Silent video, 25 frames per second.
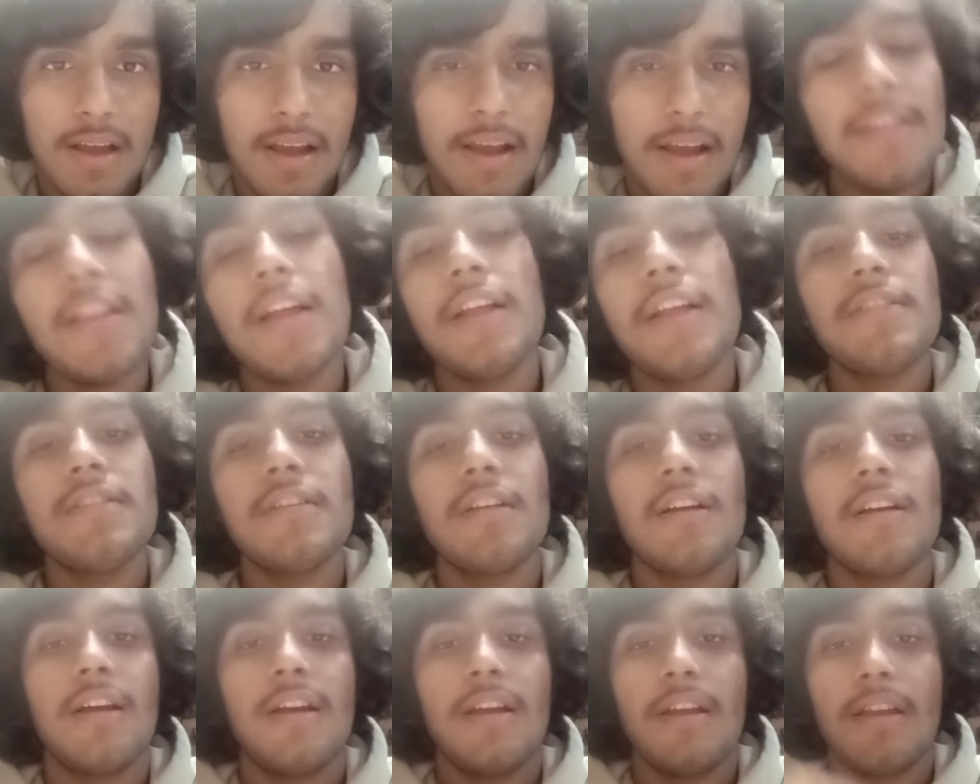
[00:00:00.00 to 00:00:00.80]
And that's
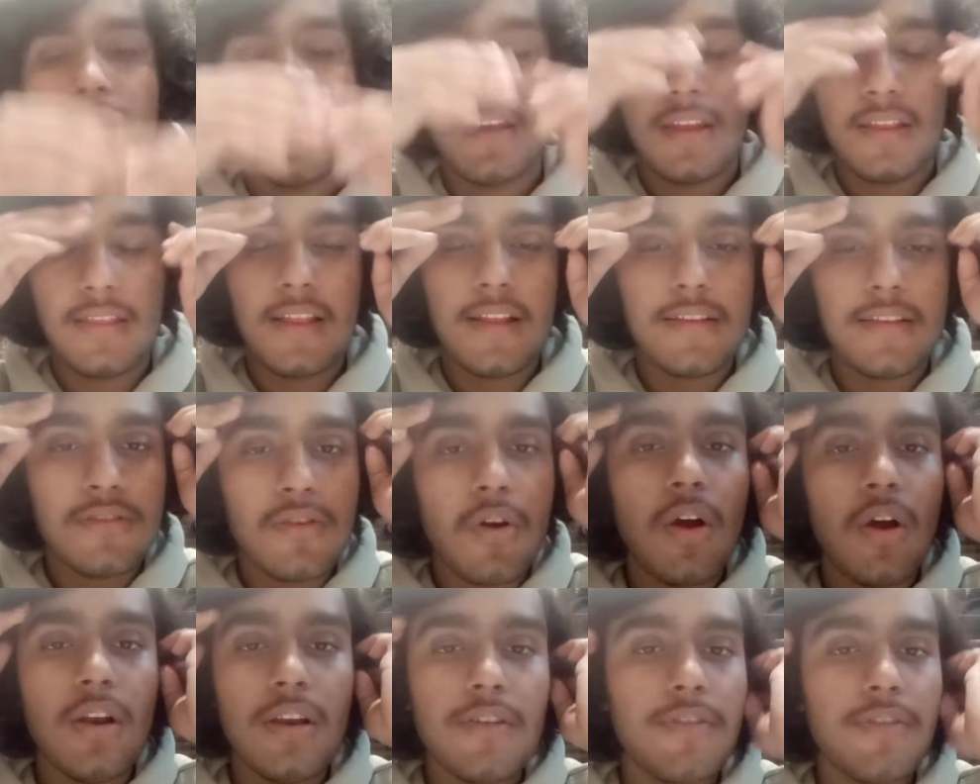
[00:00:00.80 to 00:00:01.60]

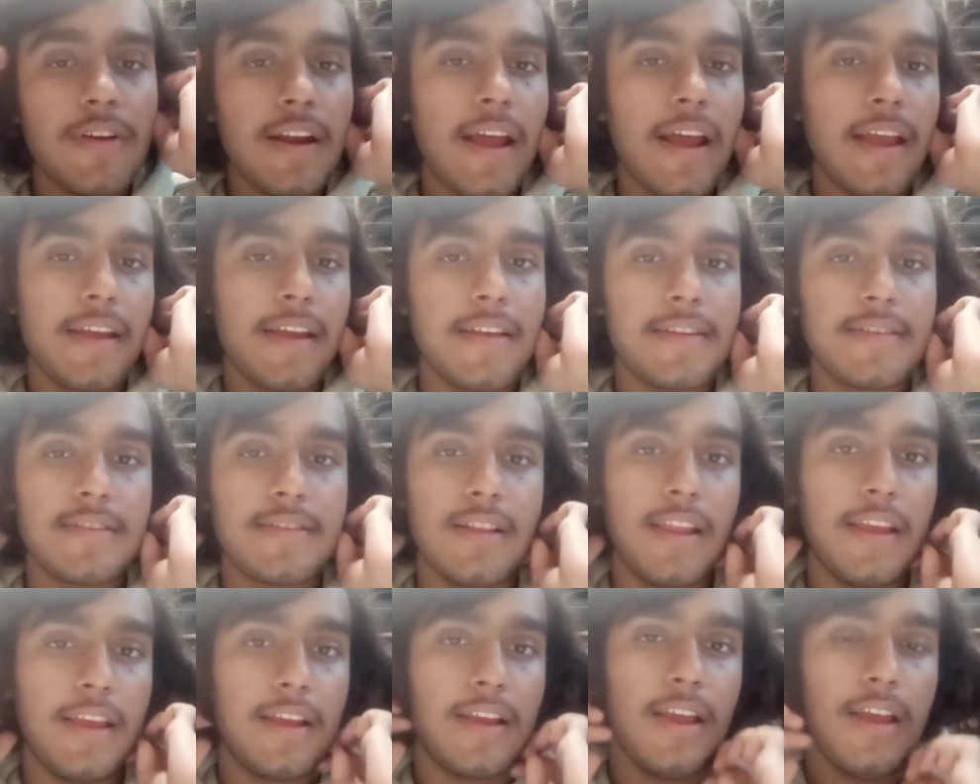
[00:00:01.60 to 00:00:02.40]
the only fate, I
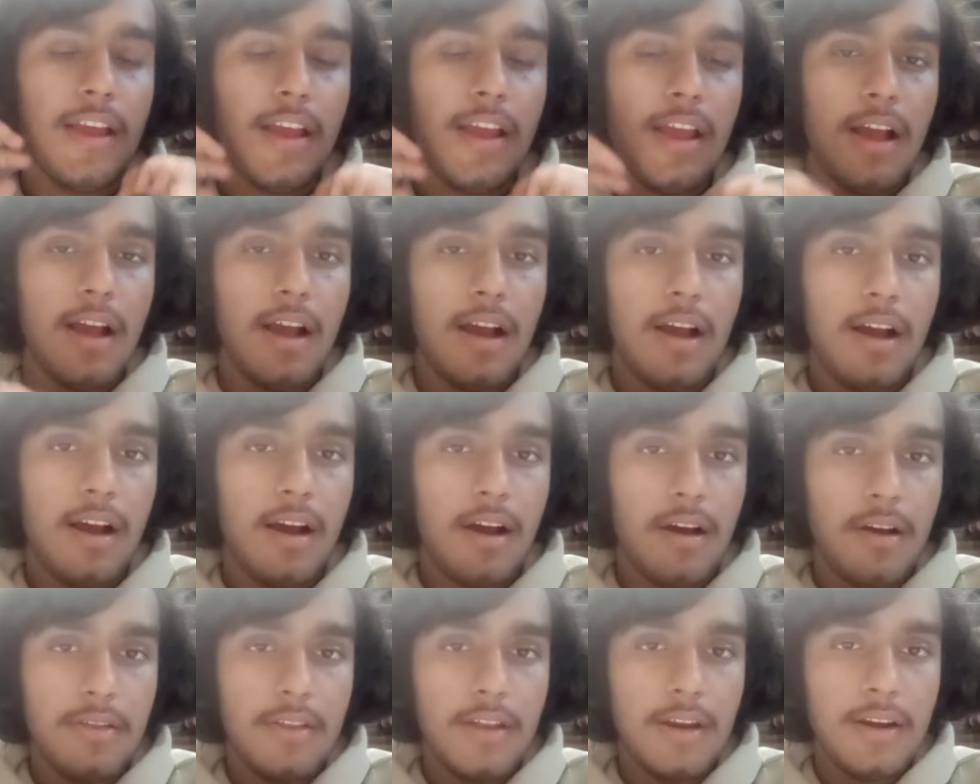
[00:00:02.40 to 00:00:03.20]
guess. Like,
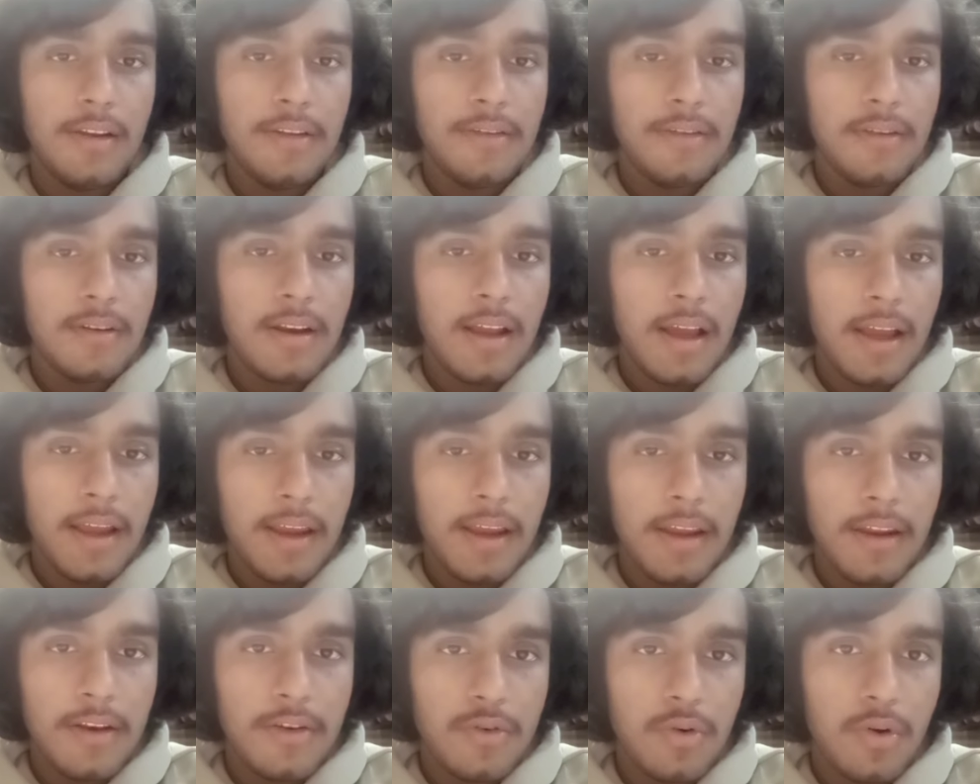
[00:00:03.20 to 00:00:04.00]
the reason
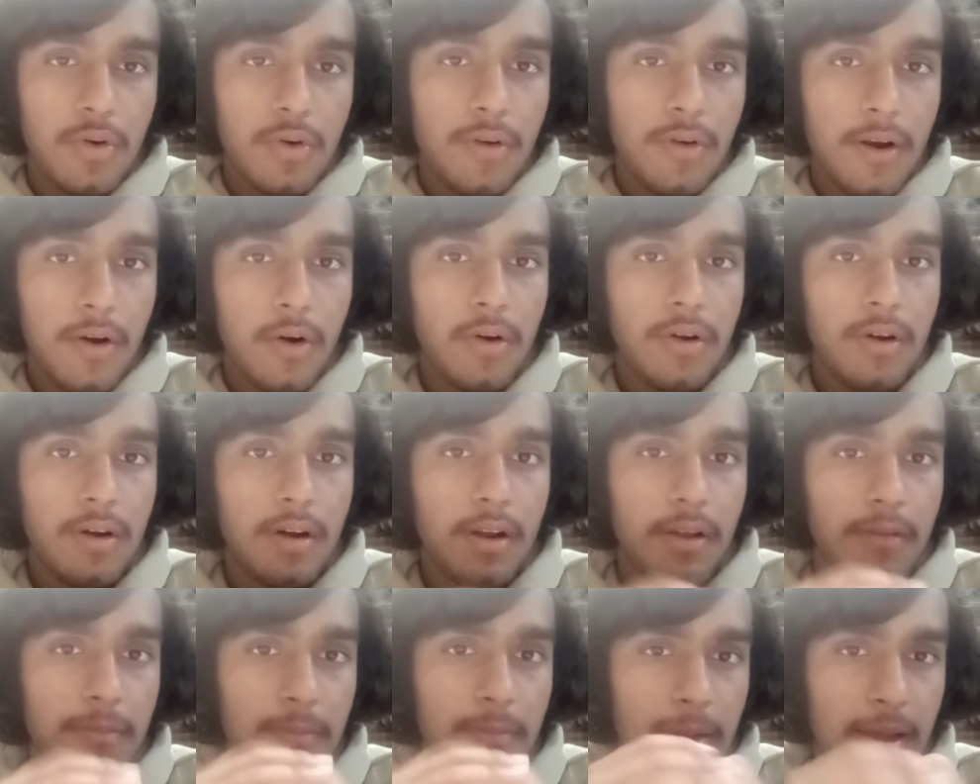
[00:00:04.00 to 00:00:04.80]
I told you
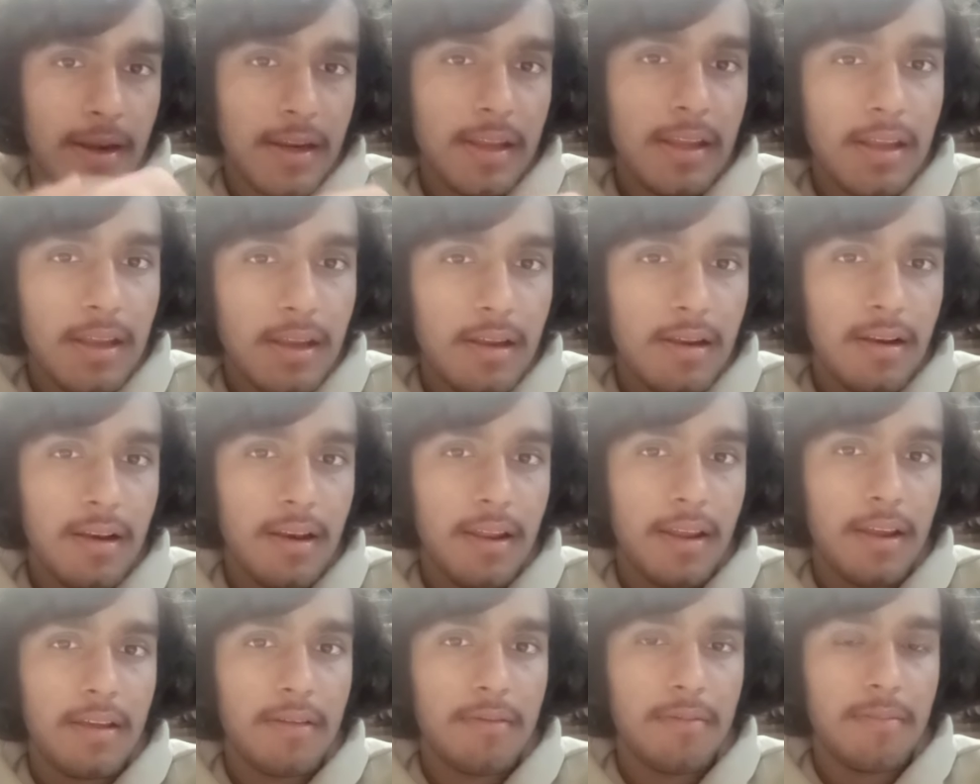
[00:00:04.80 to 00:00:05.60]
not many,
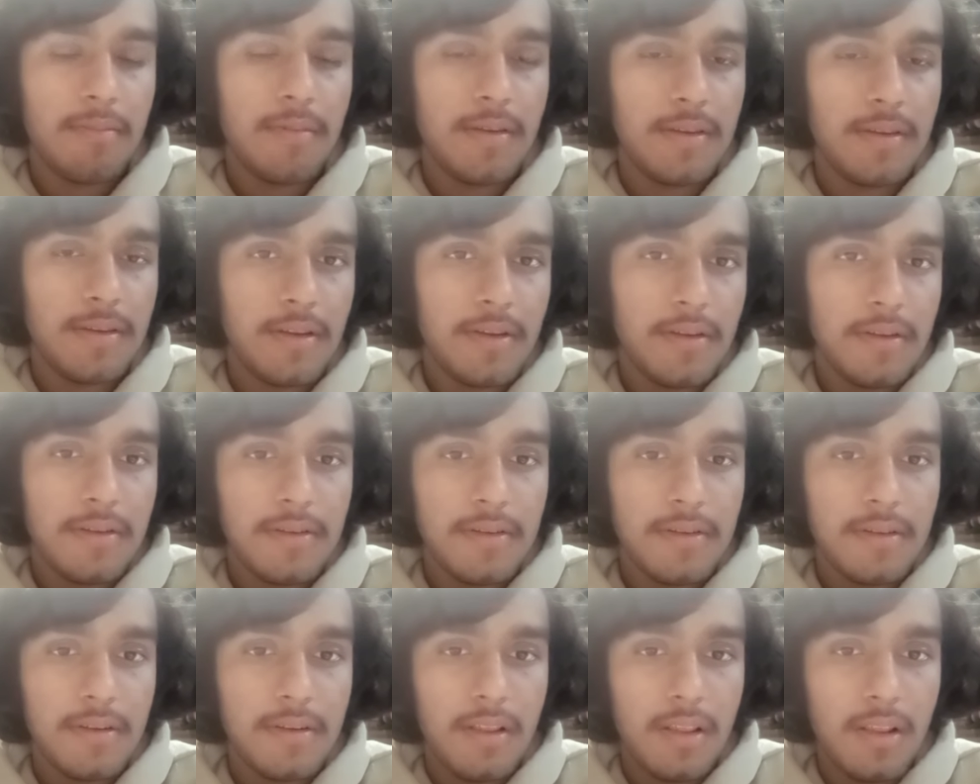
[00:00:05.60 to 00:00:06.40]
like,
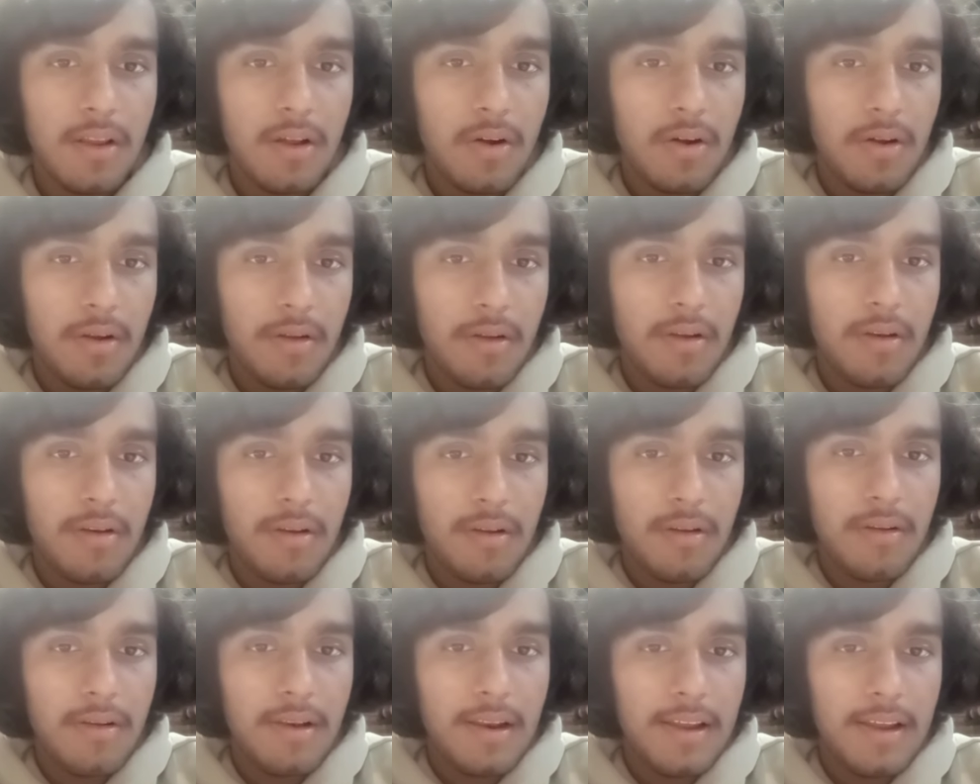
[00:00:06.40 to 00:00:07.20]
because now,
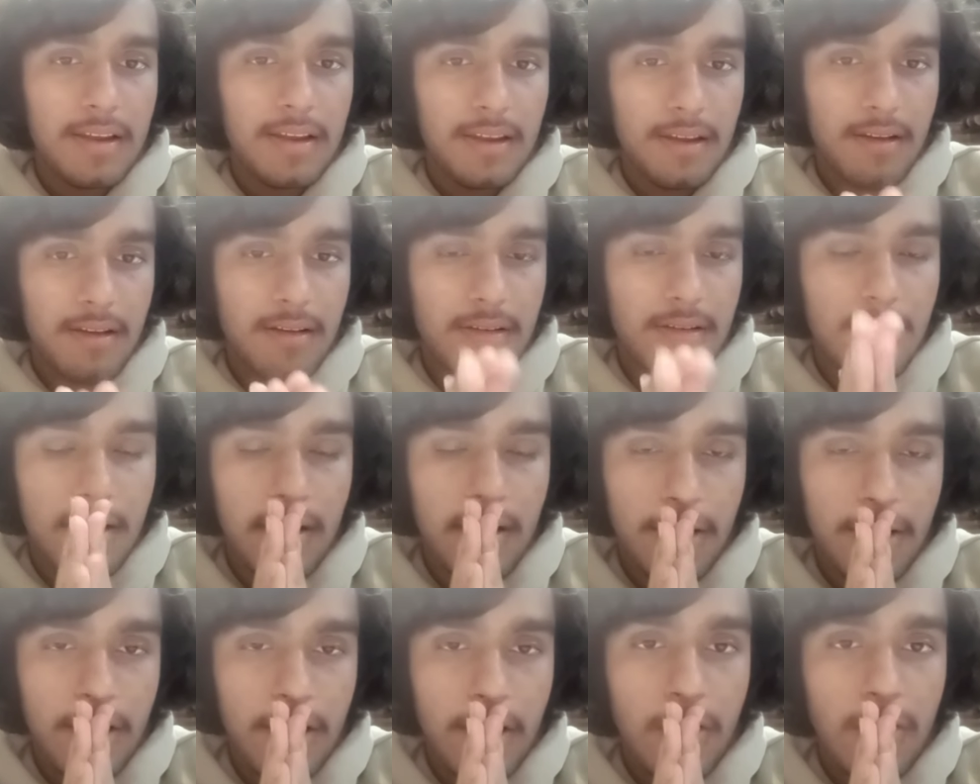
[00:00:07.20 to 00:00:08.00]
like,
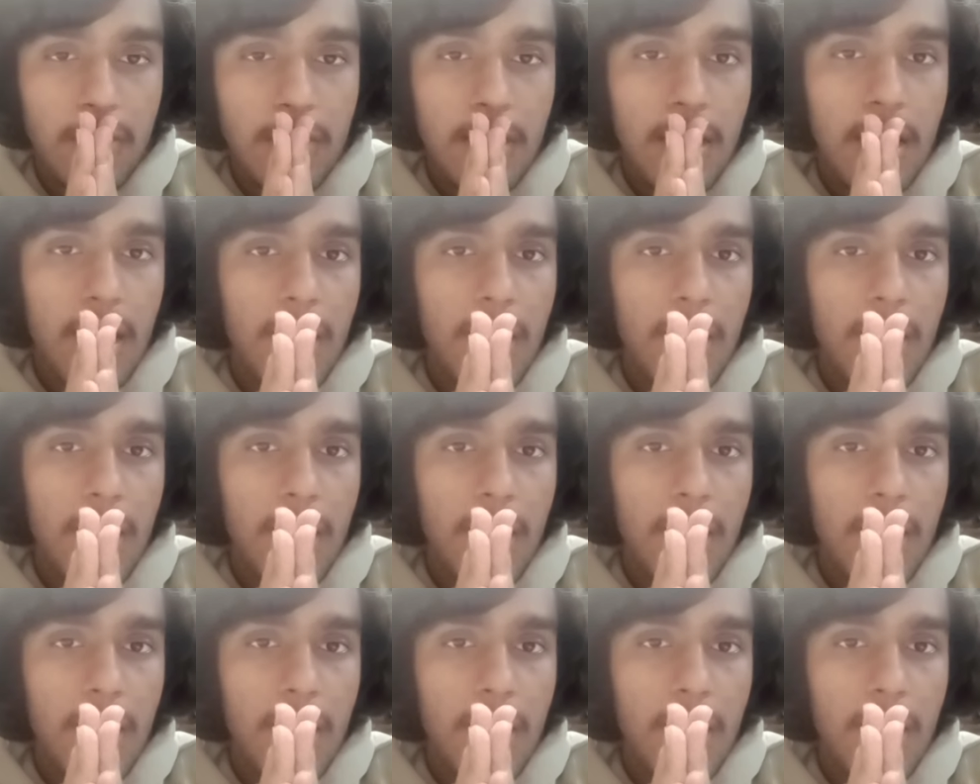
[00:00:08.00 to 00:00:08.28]
in